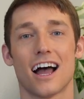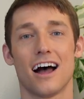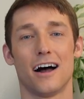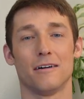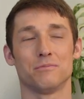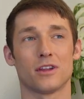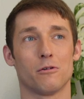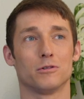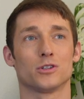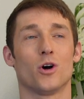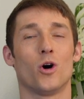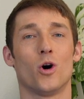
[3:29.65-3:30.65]
It
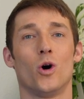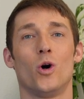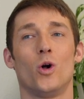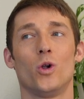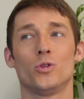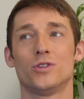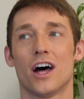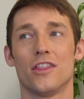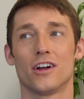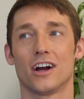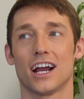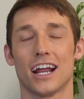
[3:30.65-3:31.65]
was a whole
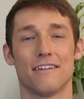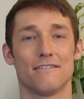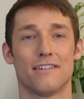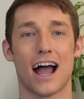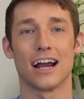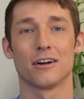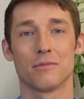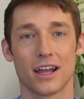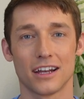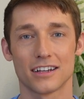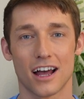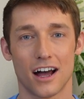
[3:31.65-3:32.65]
nother
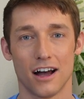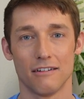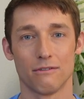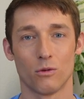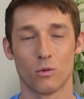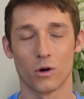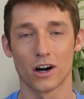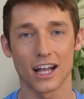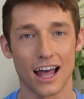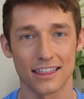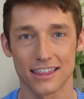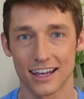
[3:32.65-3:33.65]
environment of work
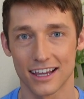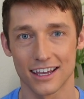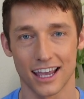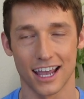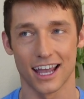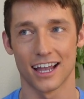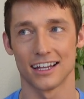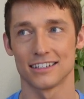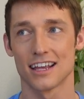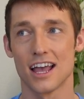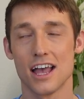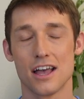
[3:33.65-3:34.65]
ethic and